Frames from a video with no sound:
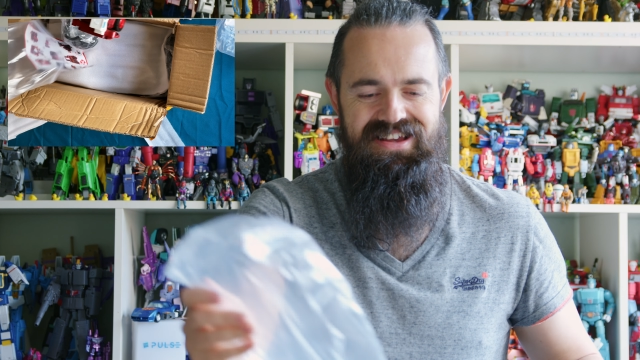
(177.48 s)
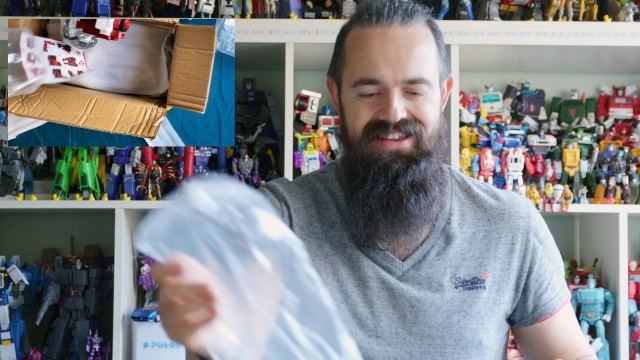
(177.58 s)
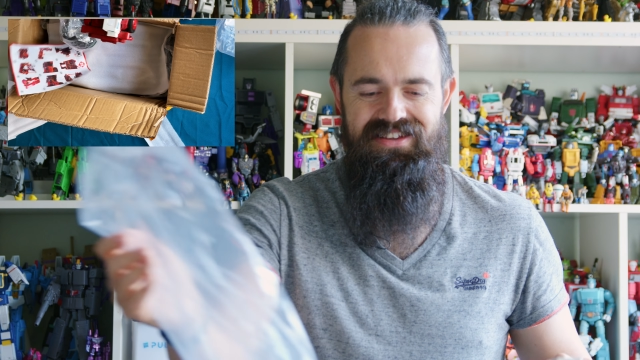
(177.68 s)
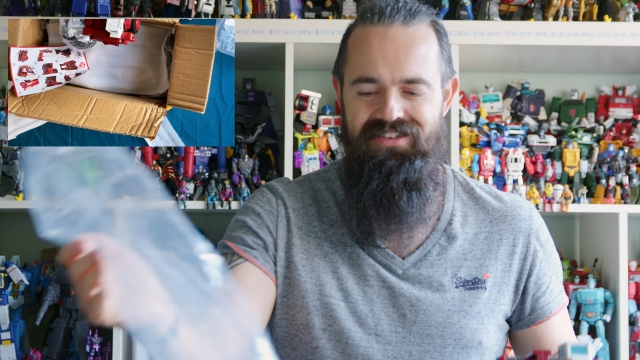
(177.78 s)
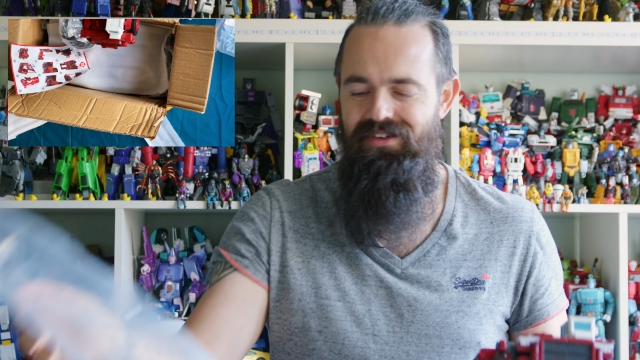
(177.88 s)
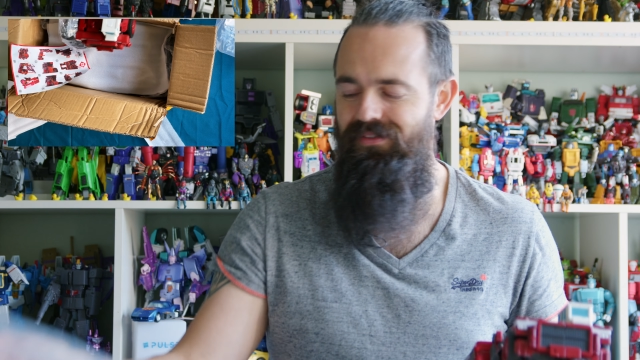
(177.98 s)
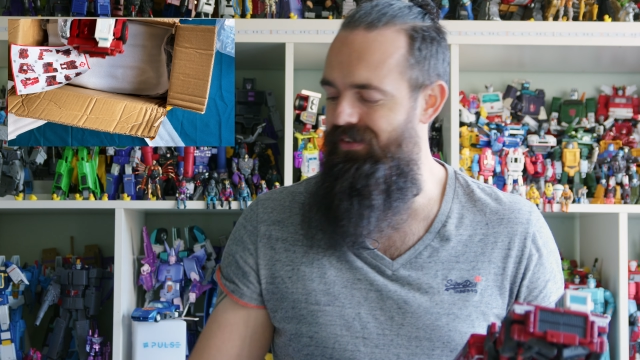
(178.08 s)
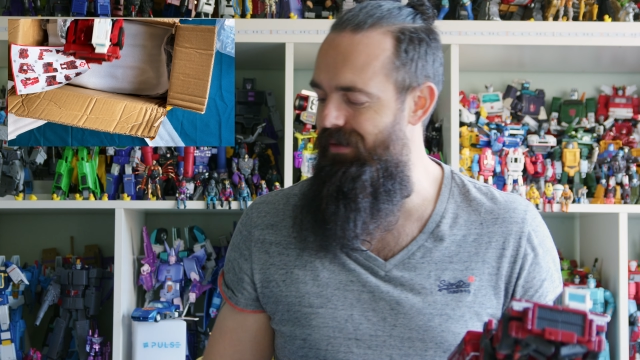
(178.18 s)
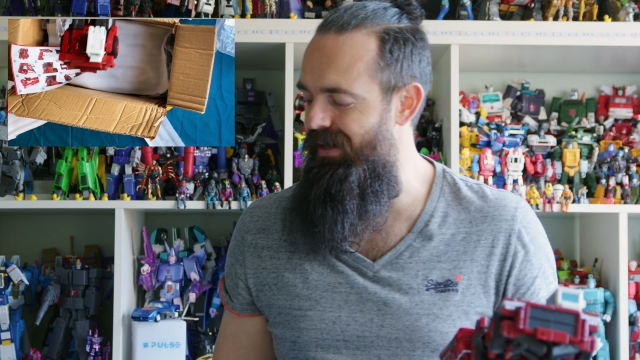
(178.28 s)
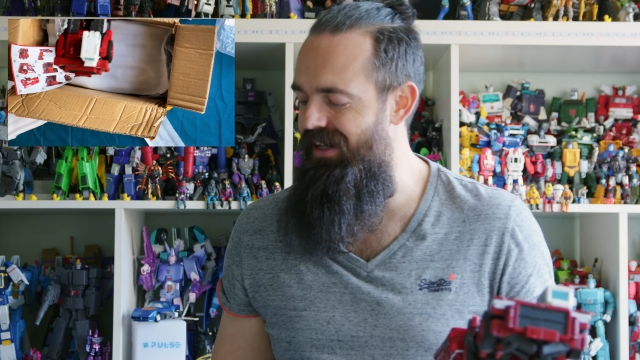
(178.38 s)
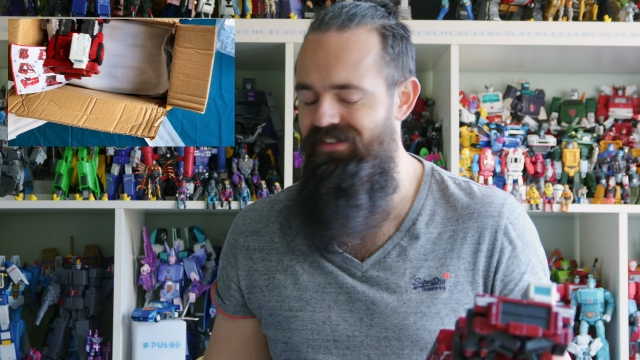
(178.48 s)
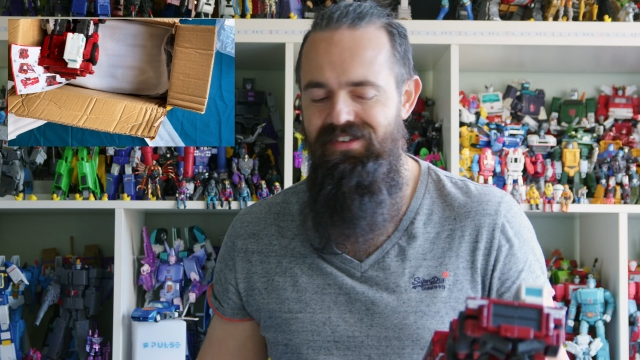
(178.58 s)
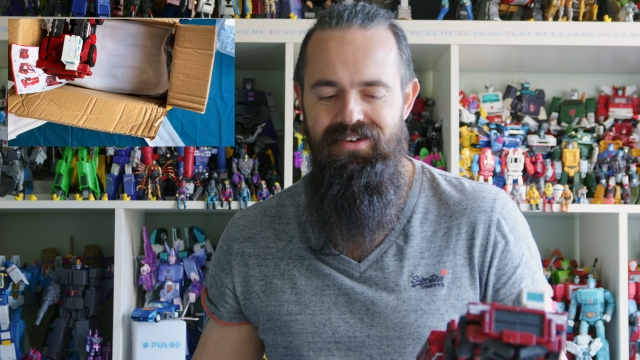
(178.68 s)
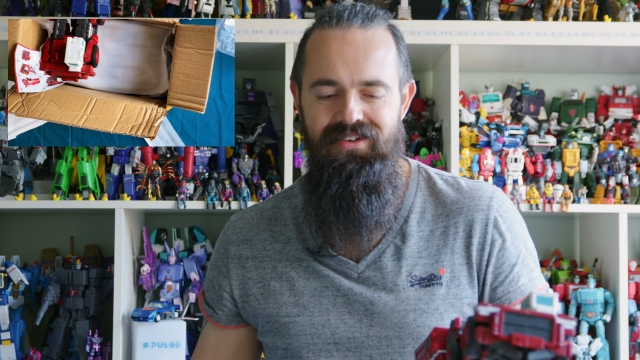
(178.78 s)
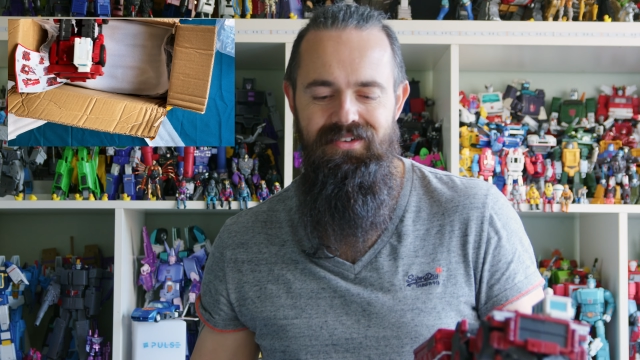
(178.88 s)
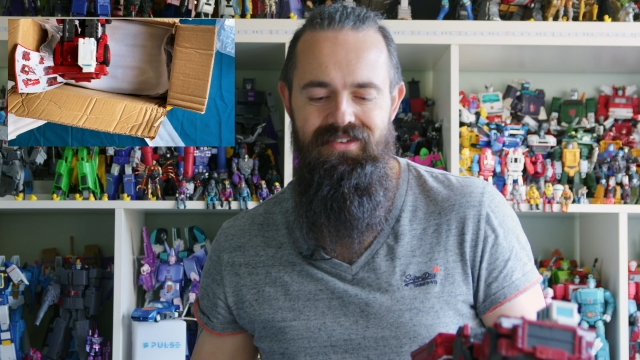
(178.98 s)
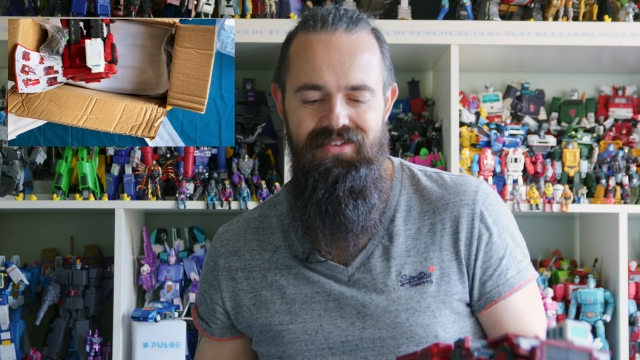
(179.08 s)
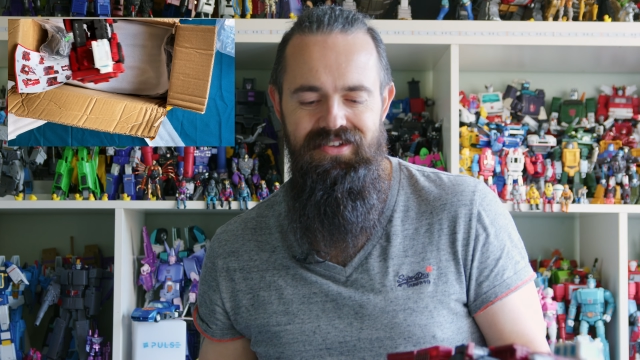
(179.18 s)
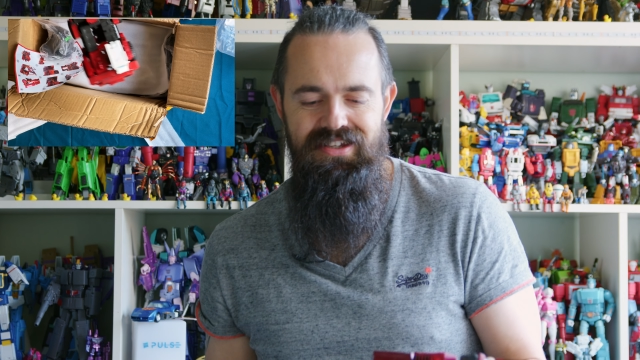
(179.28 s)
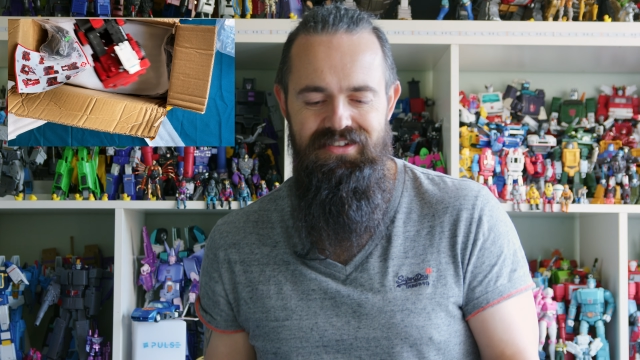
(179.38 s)
These are obviously based on
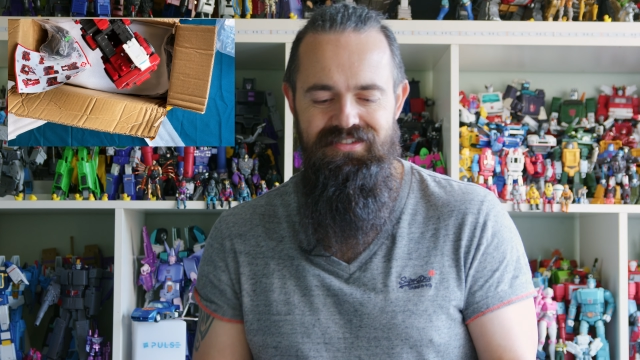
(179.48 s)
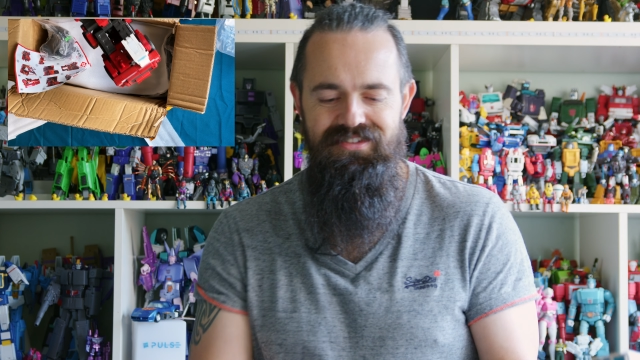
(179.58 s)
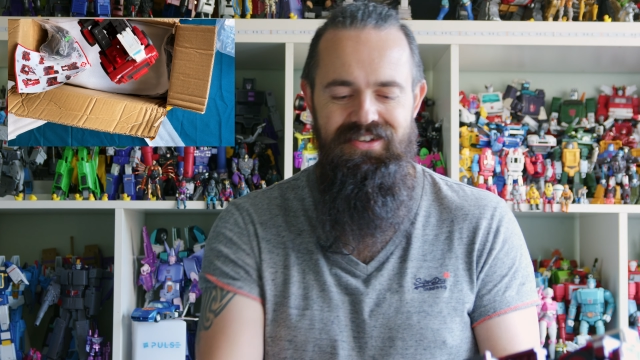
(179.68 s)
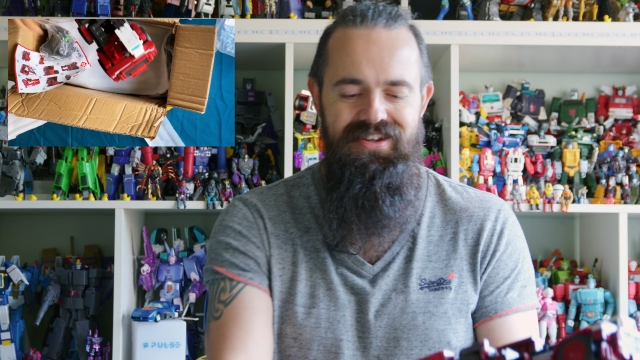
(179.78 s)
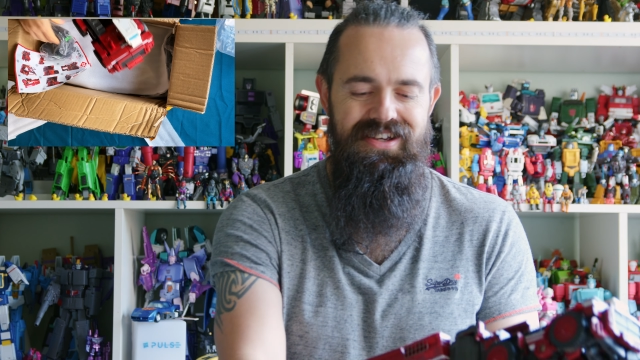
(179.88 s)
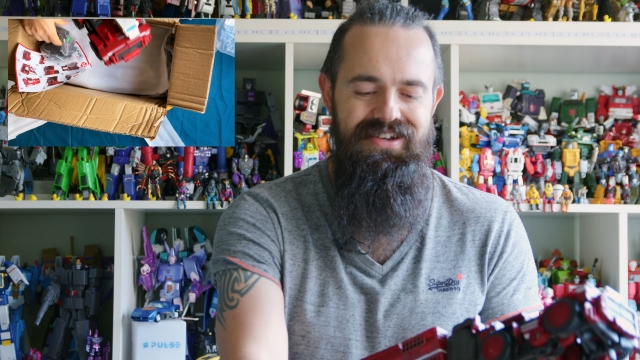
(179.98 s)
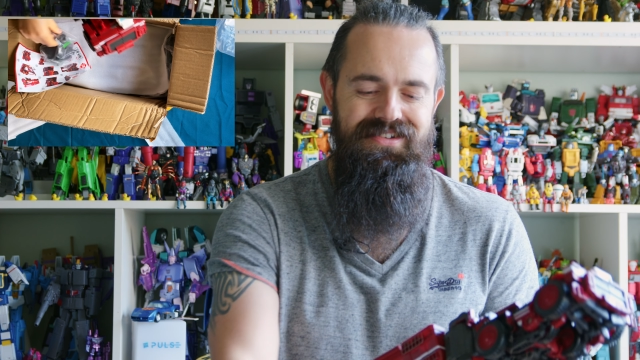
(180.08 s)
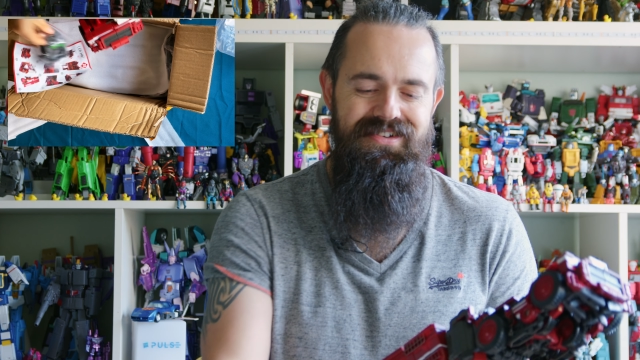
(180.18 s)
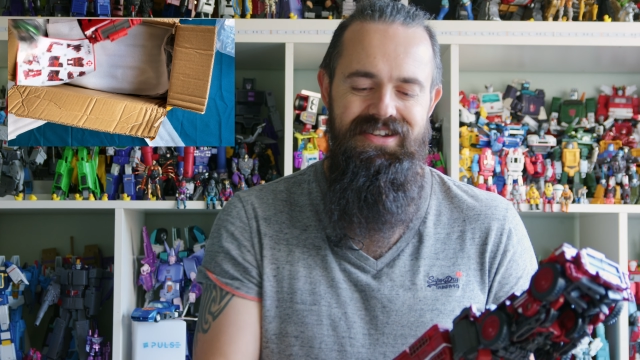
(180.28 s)
the Studio